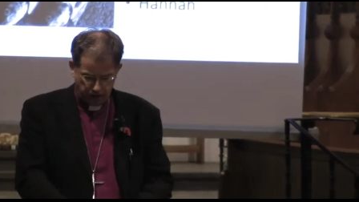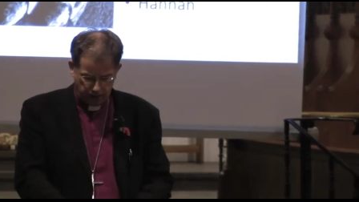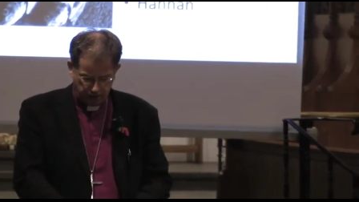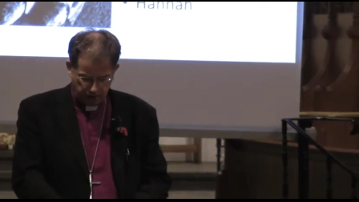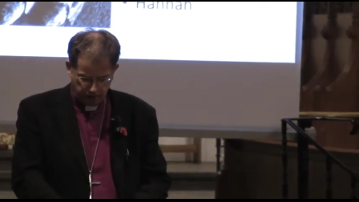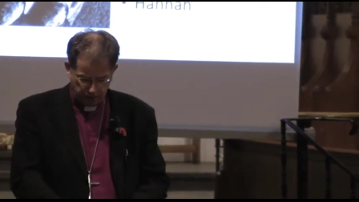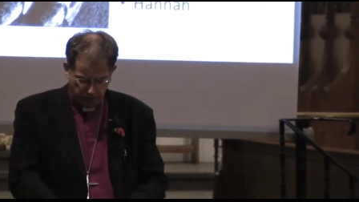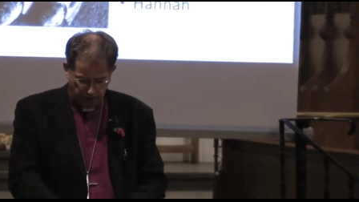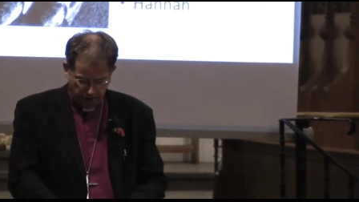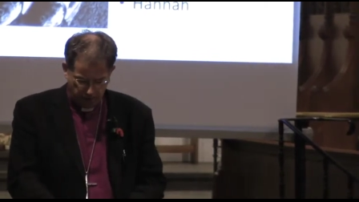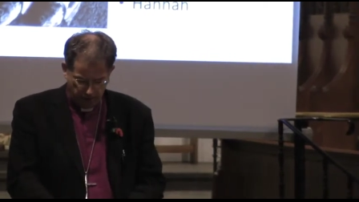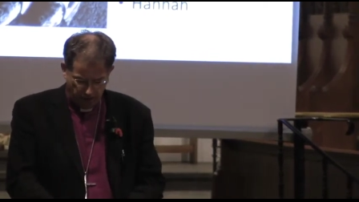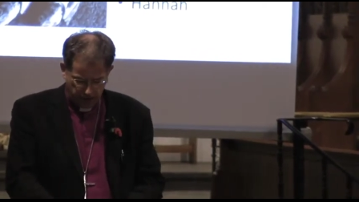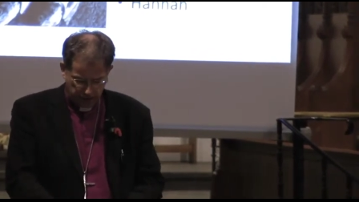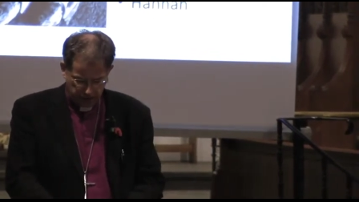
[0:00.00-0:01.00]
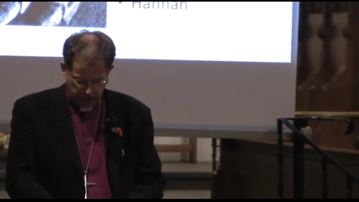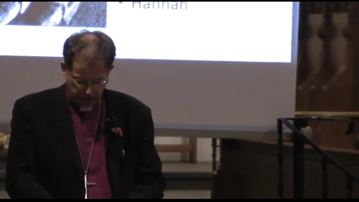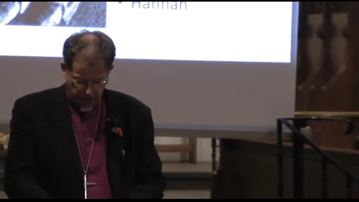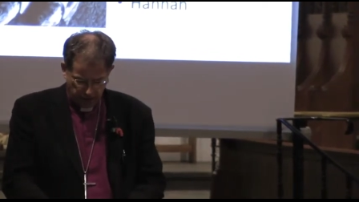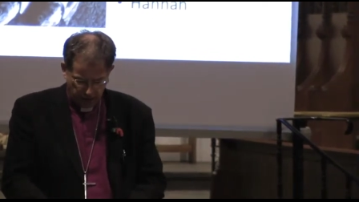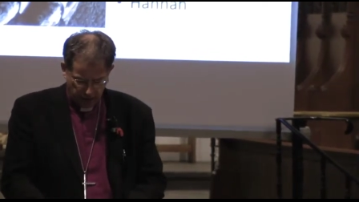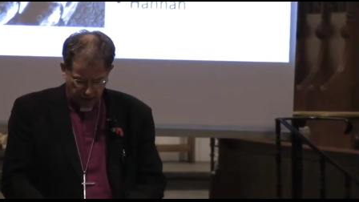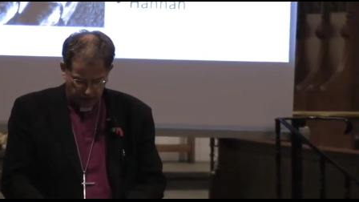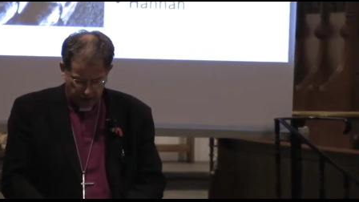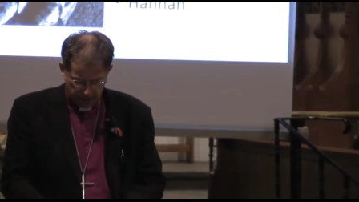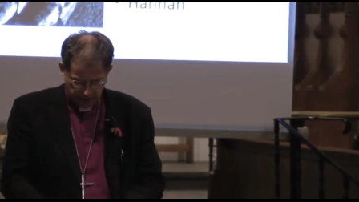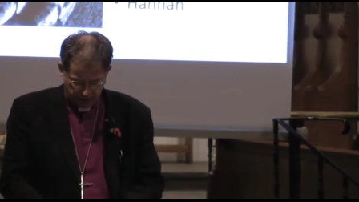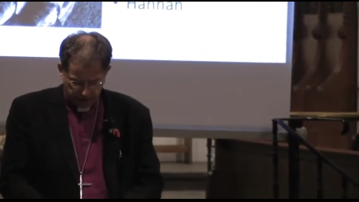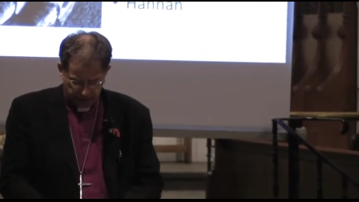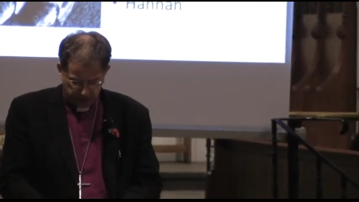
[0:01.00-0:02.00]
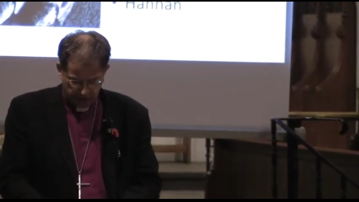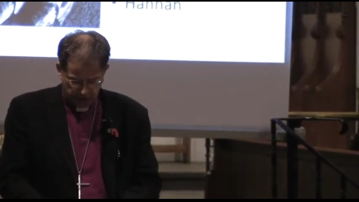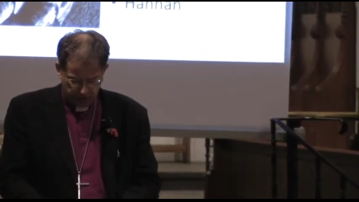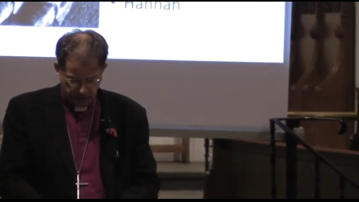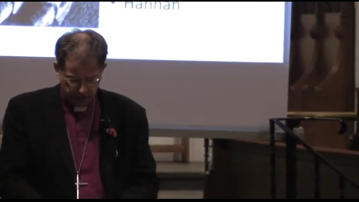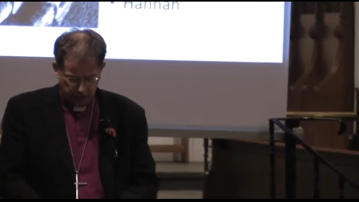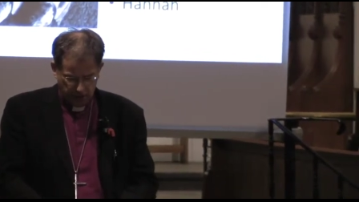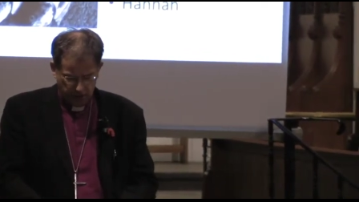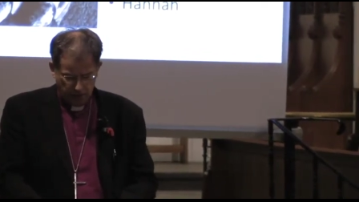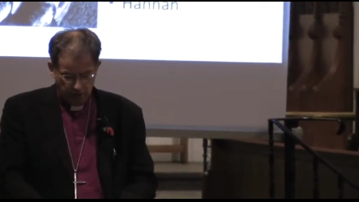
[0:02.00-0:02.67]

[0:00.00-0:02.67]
I don't want to minimize the difficulties,